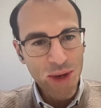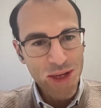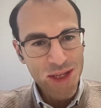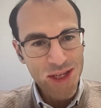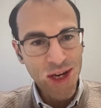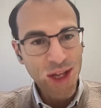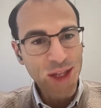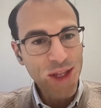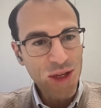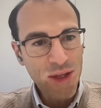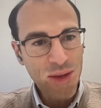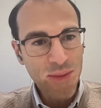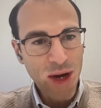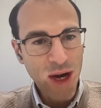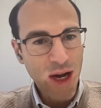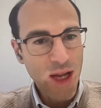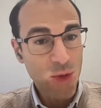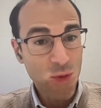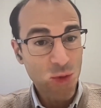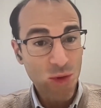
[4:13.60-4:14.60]
companies are entering
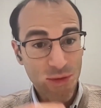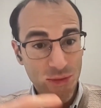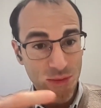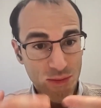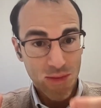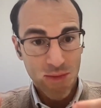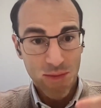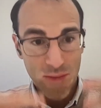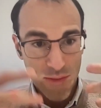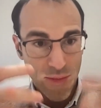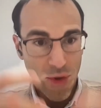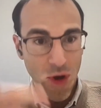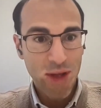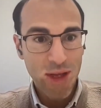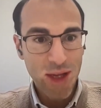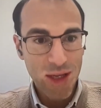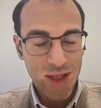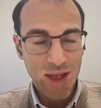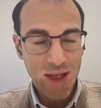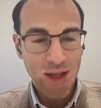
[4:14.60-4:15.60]
the markets with
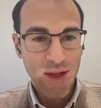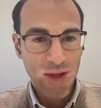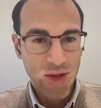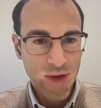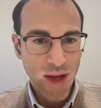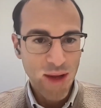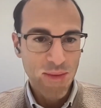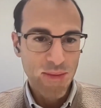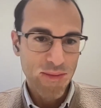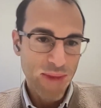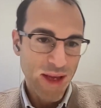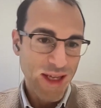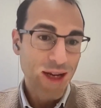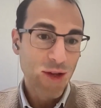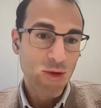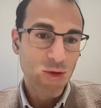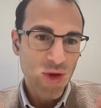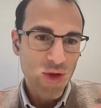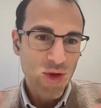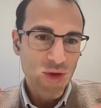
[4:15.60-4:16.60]
products and try
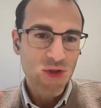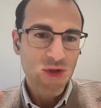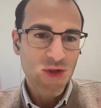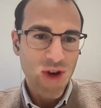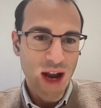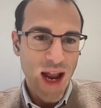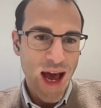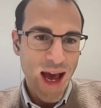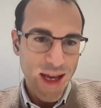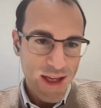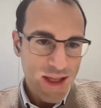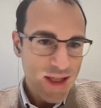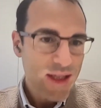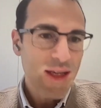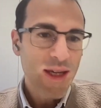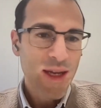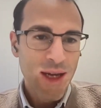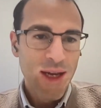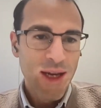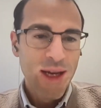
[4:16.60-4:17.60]
basically to
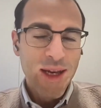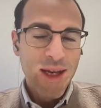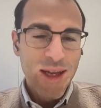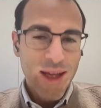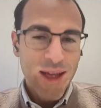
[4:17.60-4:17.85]
industrialize